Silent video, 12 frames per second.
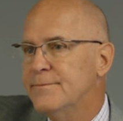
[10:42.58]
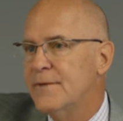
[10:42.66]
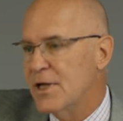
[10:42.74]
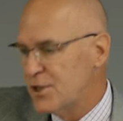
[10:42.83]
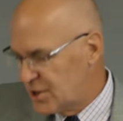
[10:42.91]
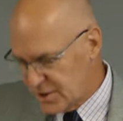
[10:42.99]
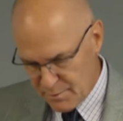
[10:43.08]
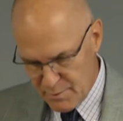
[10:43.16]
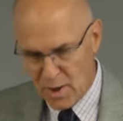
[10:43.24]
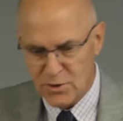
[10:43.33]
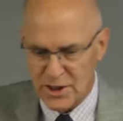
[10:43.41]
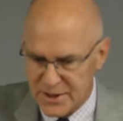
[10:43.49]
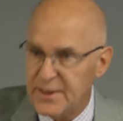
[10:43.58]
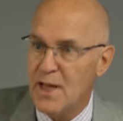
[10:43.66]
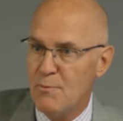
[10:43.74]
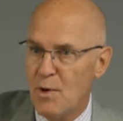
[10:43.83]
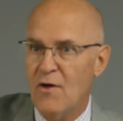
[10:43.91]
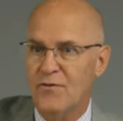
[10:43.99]
and she's about to
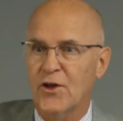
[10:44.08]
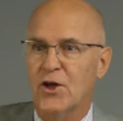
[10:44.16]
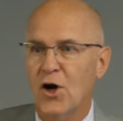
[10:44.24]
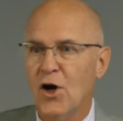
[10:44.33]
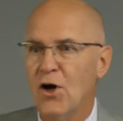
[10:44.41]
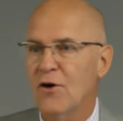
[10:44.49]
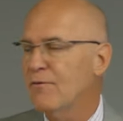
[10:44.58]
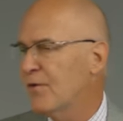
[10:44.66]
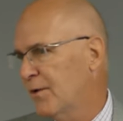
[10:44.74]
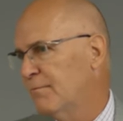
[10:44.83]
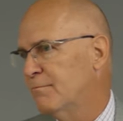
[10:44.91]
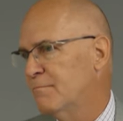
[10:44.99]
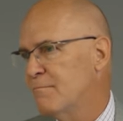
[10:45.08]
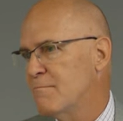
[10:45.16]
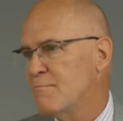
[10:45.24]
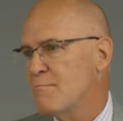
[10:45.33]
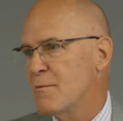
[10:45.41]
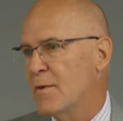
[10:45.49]
step off the curve,
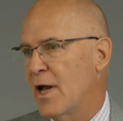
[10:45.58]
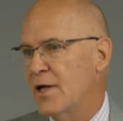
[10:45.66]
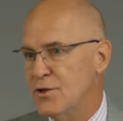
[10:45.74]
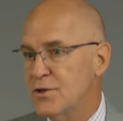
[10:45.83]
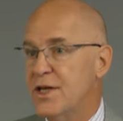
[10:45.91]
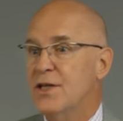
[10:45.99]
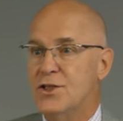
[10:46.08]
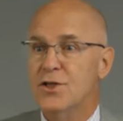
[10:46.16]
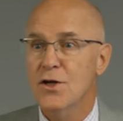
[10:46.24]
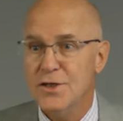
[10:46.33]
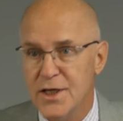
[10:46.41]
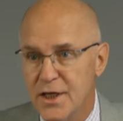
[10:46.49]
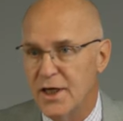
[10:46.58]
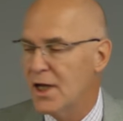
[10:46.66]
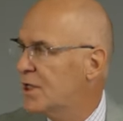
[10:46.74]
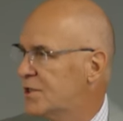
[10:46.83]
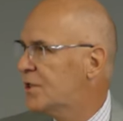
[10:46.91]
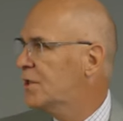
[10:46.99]
and you say, Susie,
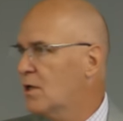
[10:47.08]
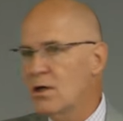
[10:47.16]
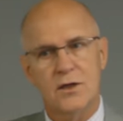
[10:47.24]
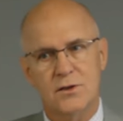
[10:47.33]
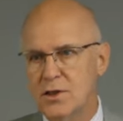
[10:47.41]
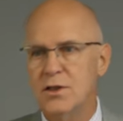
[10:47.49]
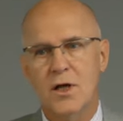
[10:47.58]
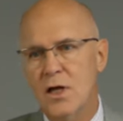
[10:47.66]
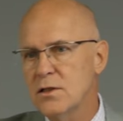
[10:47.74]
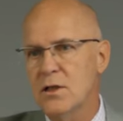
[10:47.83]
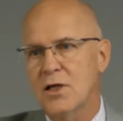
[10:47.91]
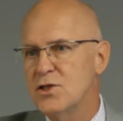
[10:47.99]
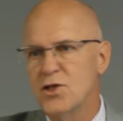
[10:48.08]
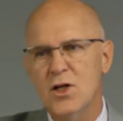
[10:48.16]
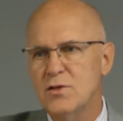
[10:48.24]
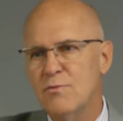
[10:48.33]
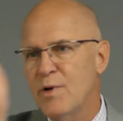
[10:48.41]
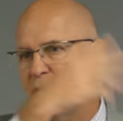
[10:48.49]
and she, she does, like she
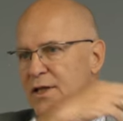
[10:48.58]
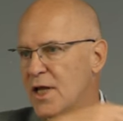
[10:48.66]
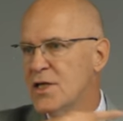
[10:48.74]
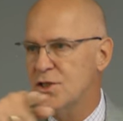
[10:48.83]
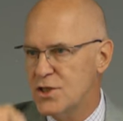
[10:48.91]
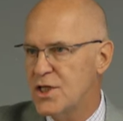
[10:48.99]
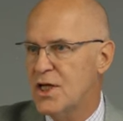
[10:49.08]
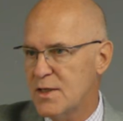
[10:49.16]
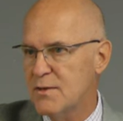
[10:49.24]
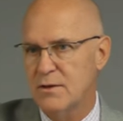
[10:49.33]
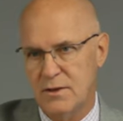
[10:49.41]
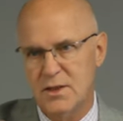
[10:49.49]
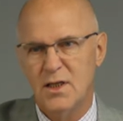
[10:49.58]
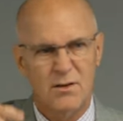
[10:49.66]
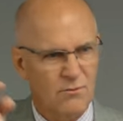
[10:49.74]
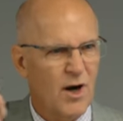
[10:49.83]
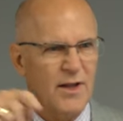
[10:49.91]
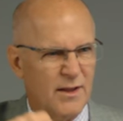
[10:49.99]
doesn't pay attention. She could, you see,
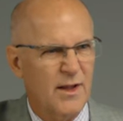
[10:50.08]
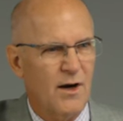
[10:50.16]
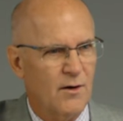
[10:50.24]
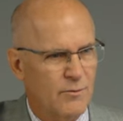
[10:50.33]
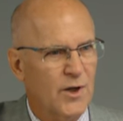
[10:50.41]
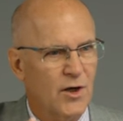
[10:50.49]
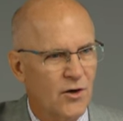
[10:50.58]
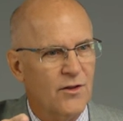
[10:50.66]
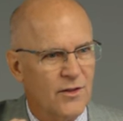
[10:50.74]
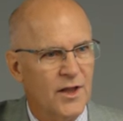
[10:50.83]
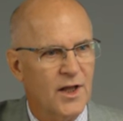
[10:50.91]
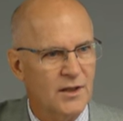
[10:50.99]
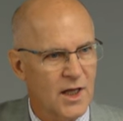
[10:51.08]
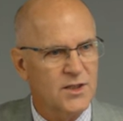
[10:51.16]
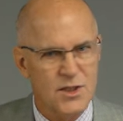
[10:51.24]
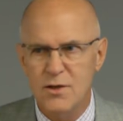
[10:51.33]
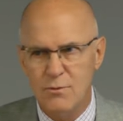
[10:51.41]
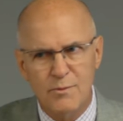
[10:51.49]
right there it'd be a good thing that
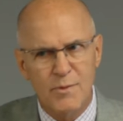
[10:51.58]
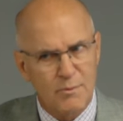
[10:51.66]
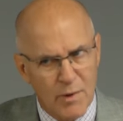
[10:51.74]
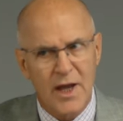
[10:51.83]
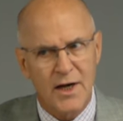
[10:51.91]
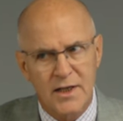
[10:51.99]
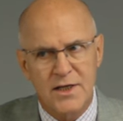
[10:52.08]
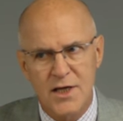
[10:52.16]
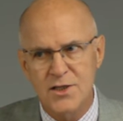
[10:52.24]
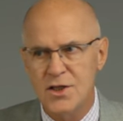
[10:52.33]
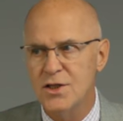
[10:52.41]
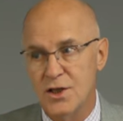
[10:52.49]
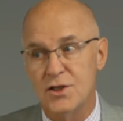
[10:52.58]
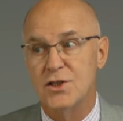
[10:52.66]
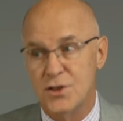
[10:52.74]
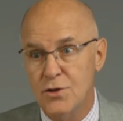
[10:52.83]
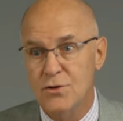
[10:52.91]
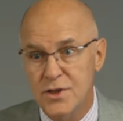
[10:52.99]
she would be paying attention to
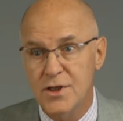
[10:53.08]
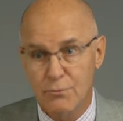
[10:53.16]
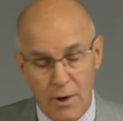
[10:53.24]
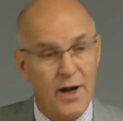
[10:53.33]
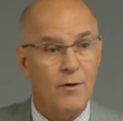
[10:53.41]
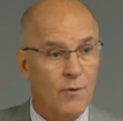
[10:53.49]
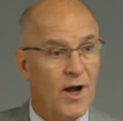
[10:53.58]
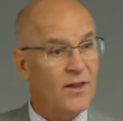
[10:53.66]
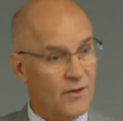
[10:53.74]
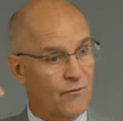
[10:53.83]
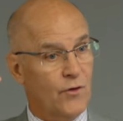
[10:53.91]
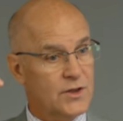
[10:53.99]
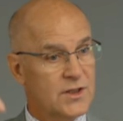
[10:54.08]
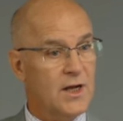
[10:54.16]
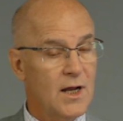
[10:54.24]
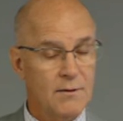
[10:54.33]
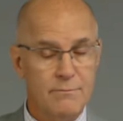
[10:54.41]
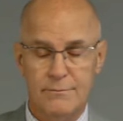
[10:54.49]
Susie right away the first
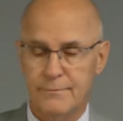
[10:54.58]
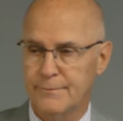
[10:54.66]
time.